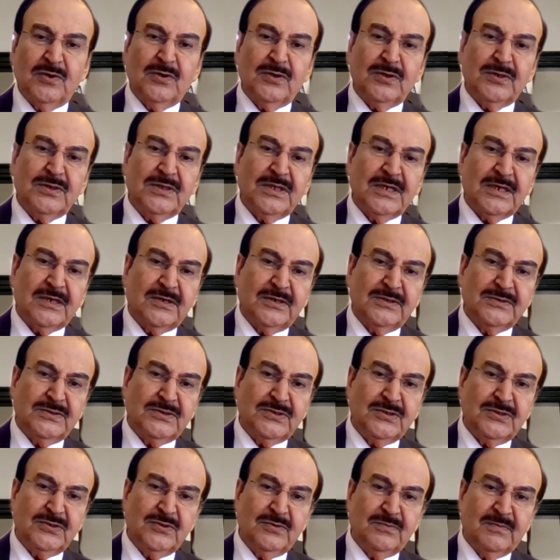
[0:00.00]
all the
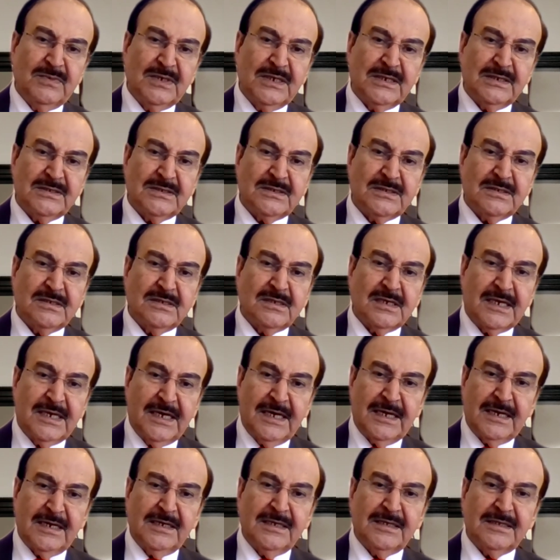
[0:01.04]
consumers,
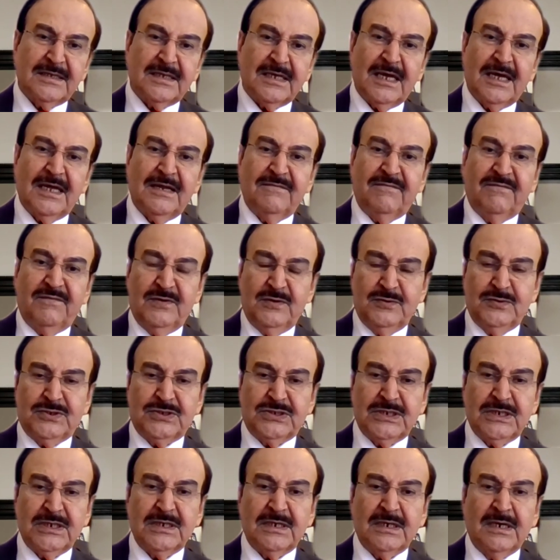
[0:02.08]
current and
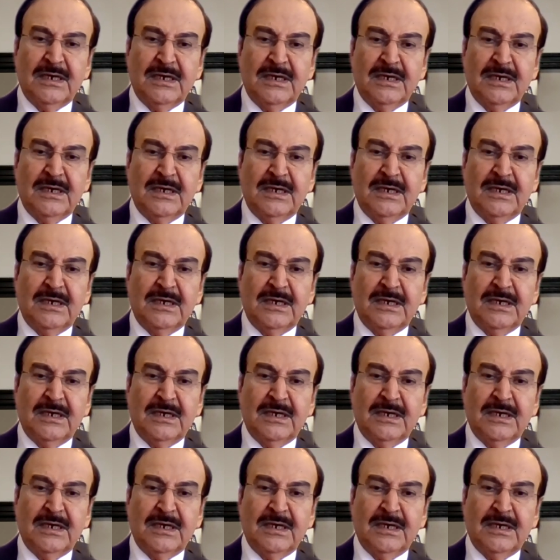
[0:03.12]
future,